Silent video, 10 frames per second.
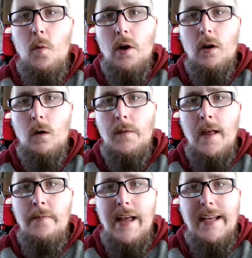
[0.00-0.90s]
world
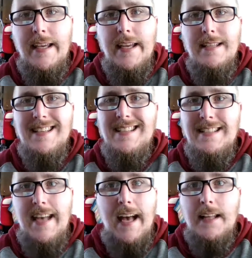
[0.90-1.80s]
that he is
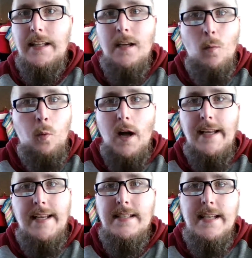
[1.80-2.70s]
exactly what
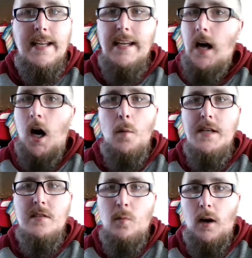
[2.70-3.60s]
he said he
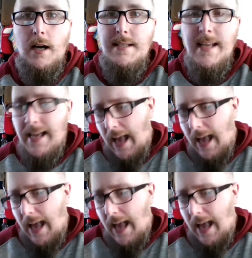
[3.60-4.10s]
always was,